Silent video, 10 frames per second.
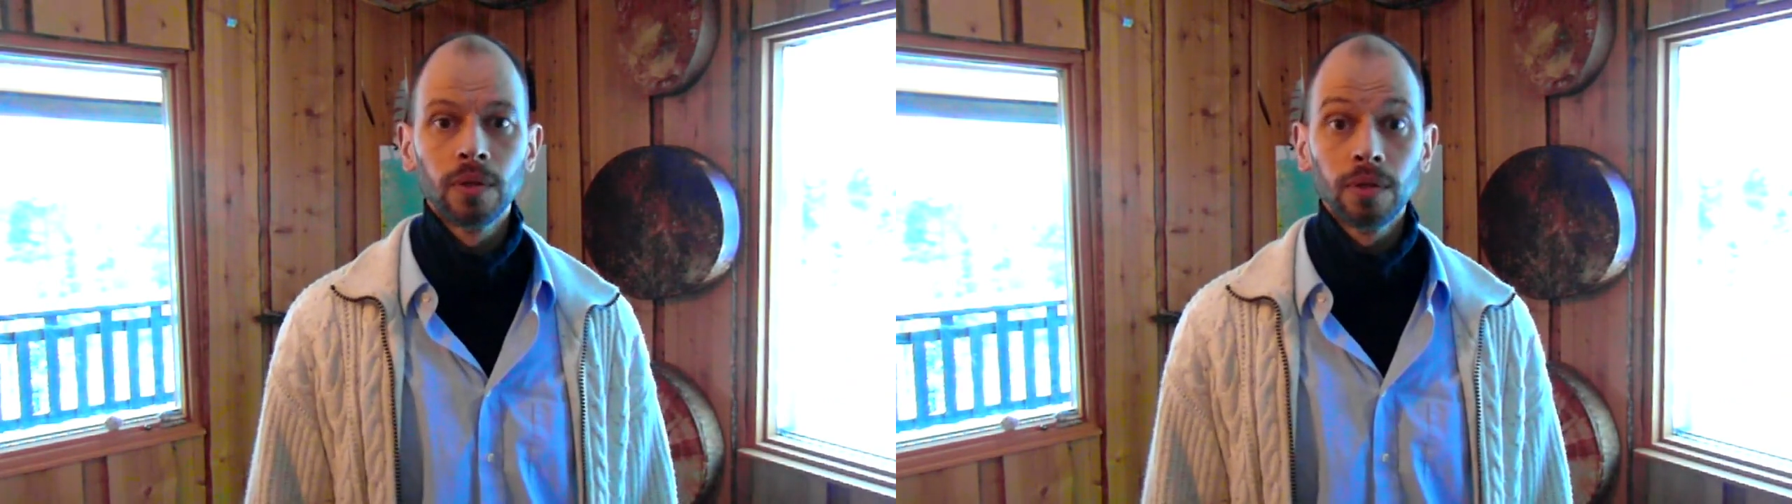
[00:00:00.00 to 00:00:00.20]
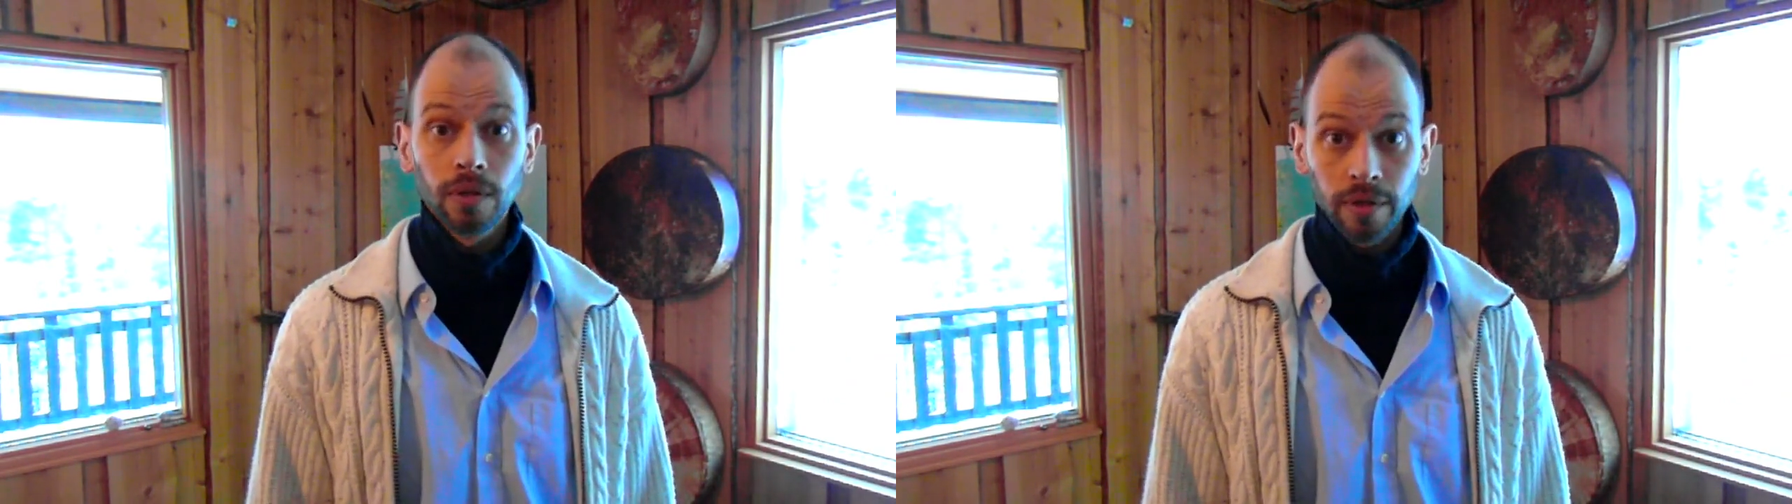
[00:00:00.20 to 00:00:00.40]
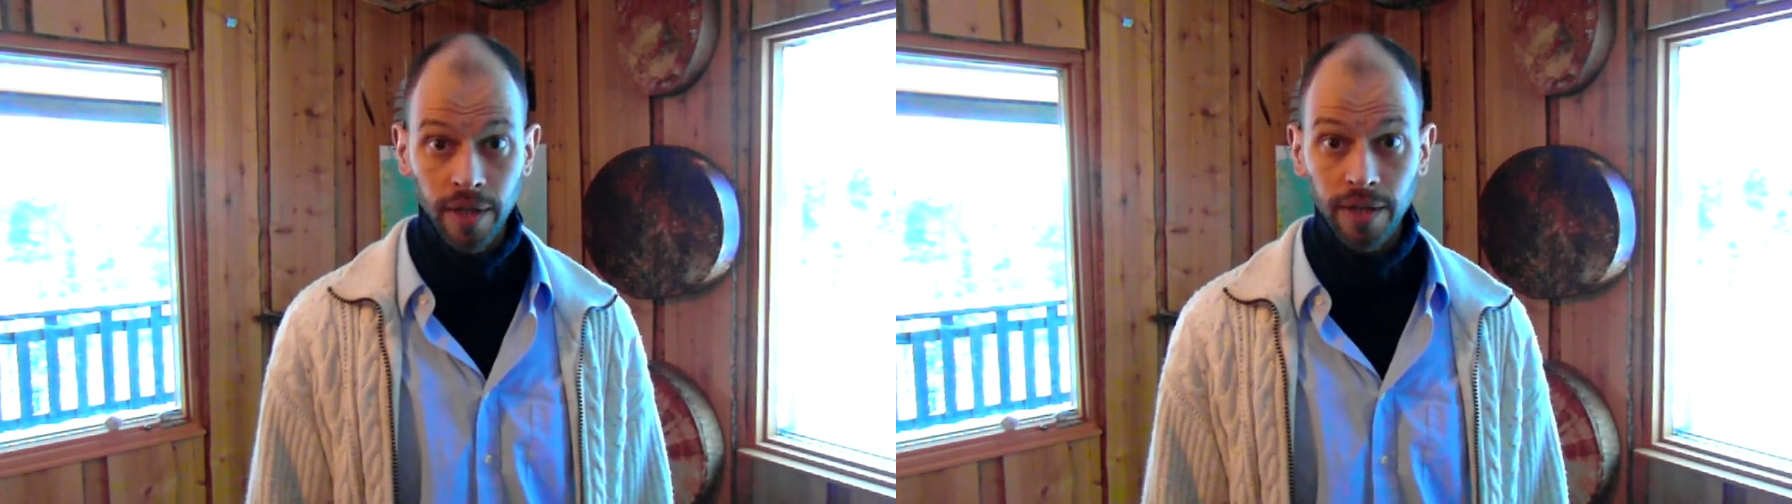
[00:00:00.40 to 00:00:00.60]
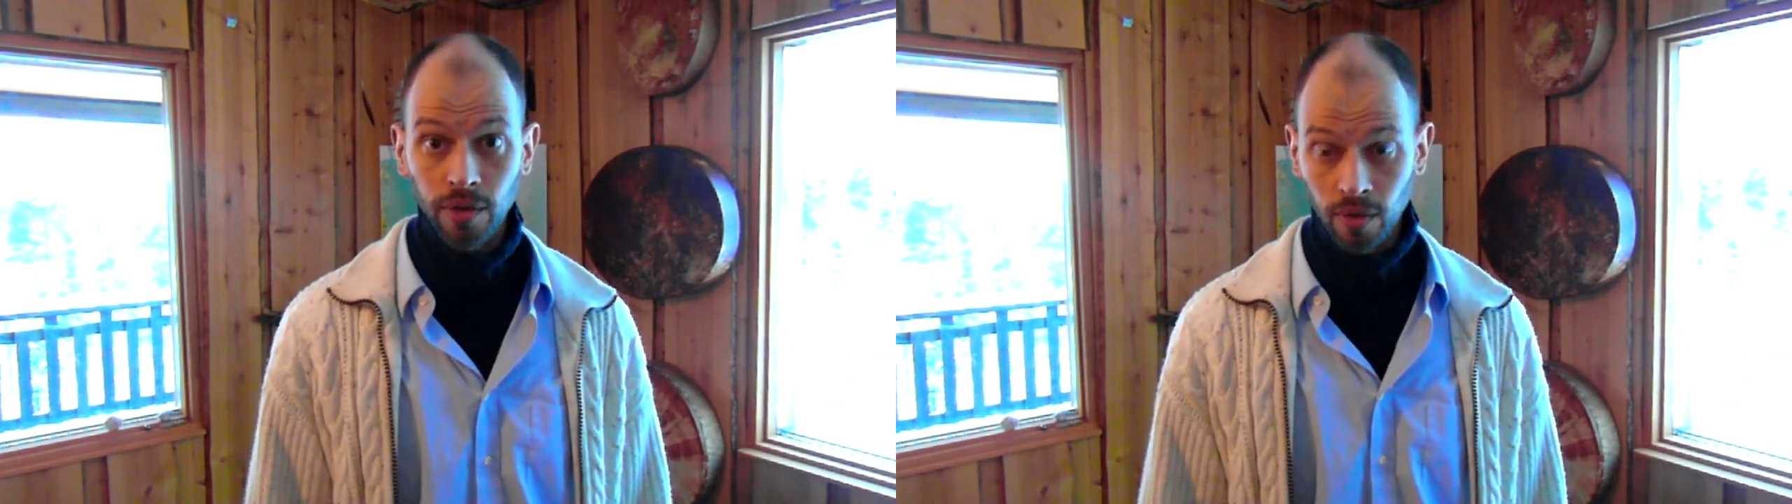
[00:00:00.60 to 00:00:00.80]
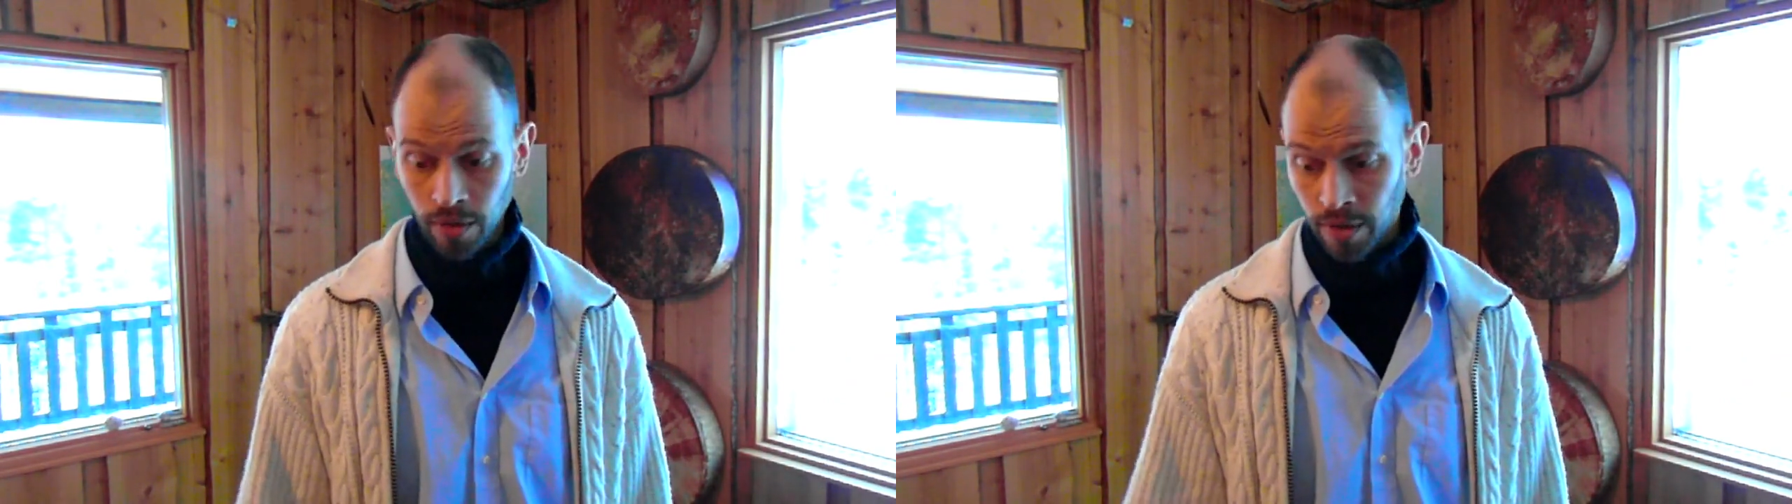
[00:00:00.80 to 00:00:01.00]
You think
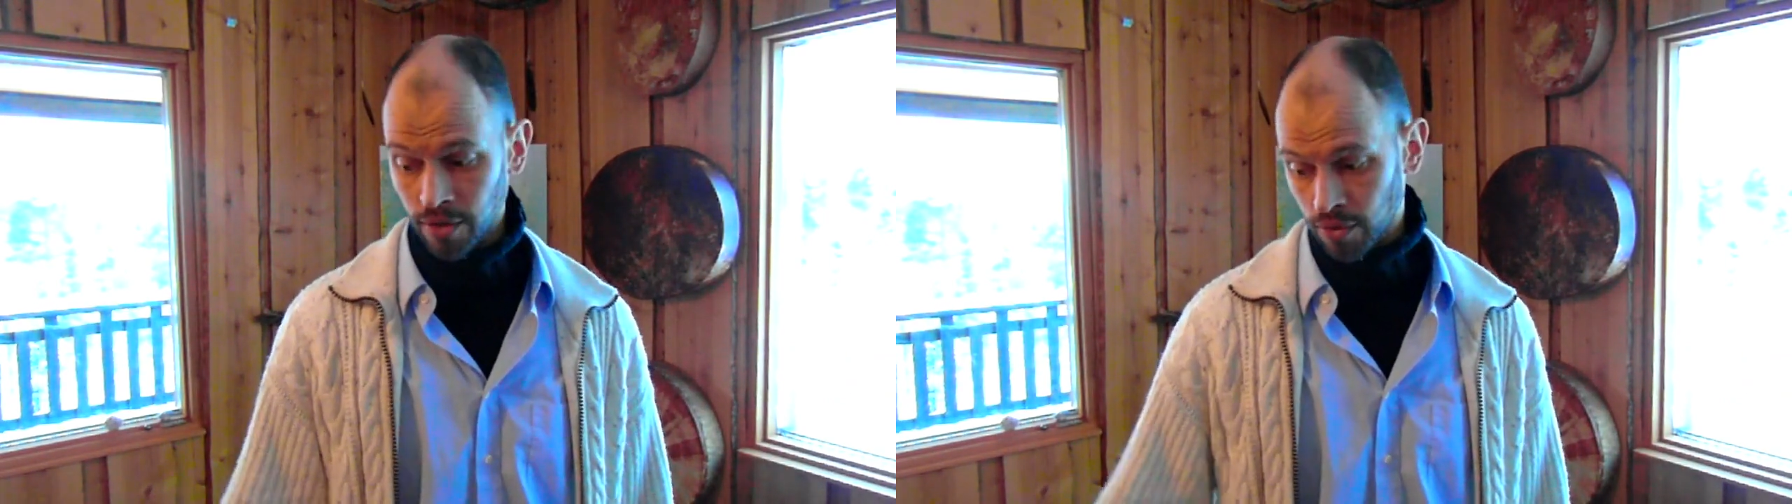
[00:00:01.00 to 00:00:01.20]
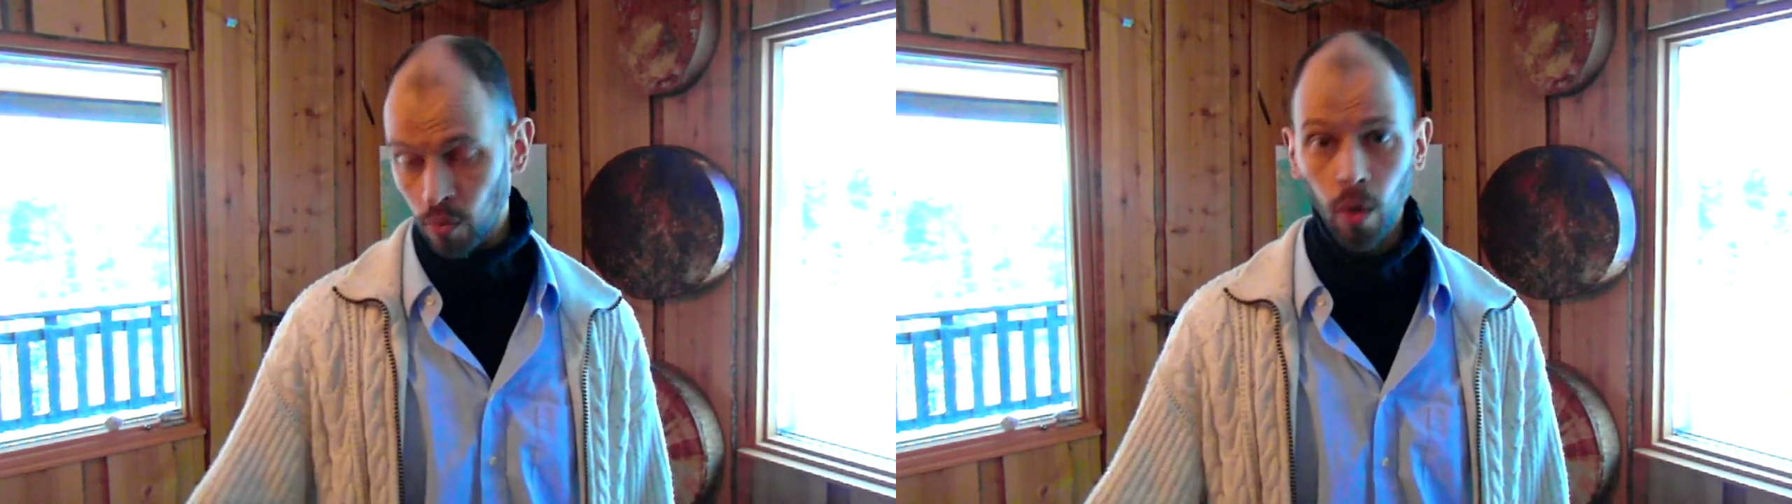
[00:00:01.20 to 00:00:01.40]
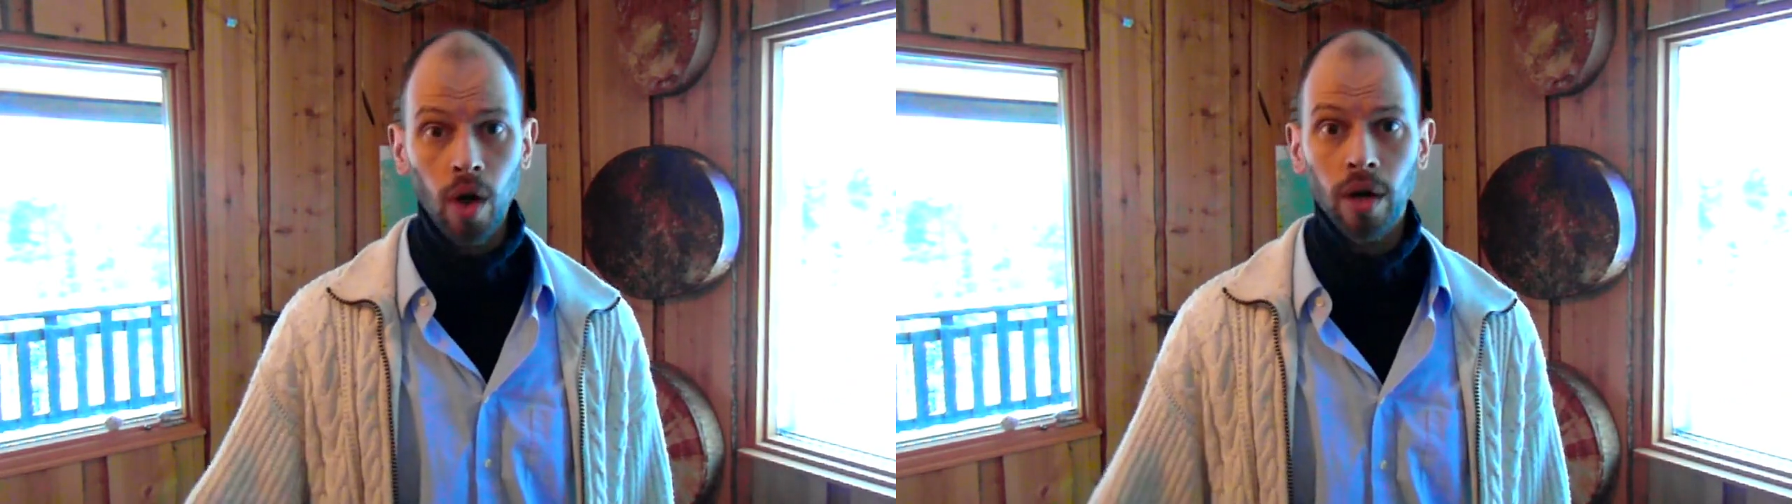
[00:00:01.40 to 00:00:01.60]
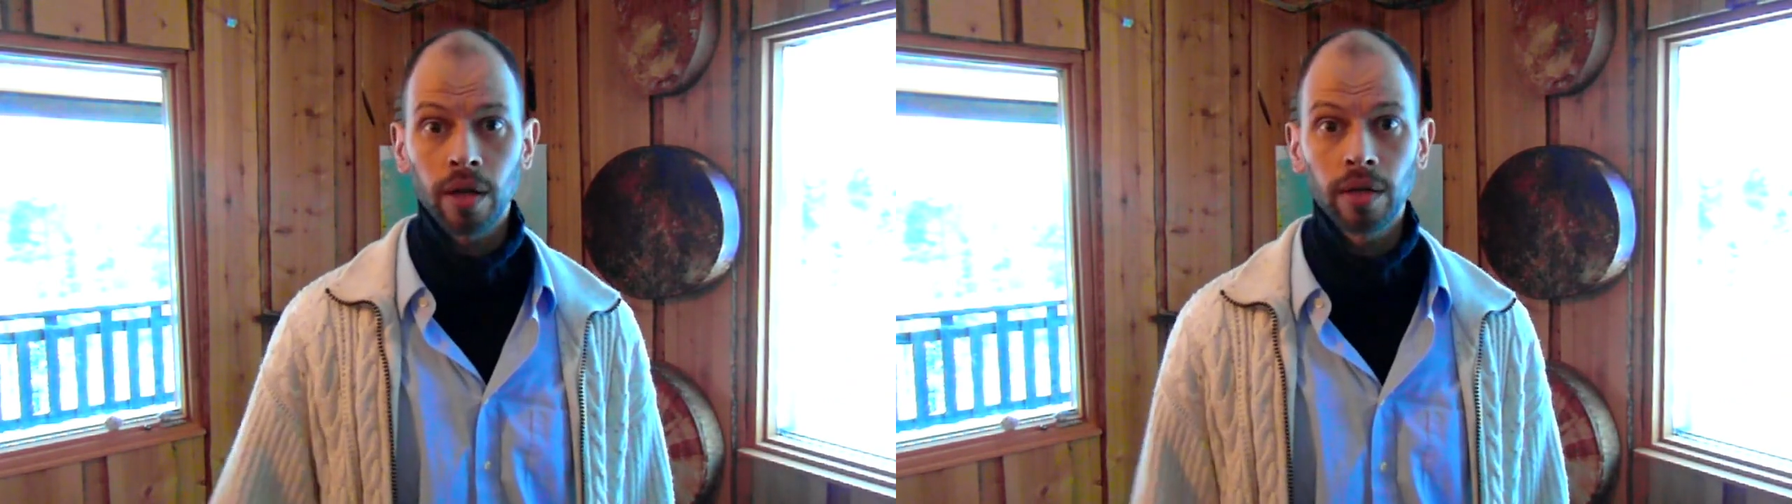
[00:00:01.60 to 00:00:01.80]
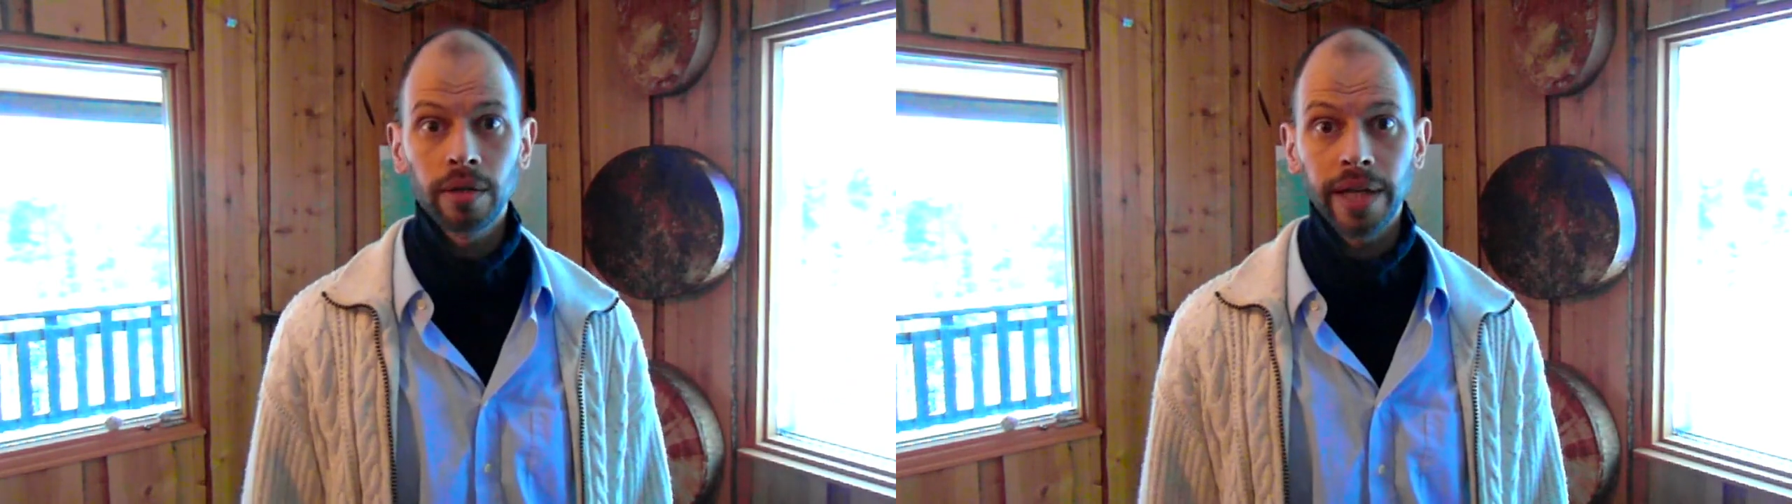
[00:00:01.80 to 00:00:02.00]
you learned to walk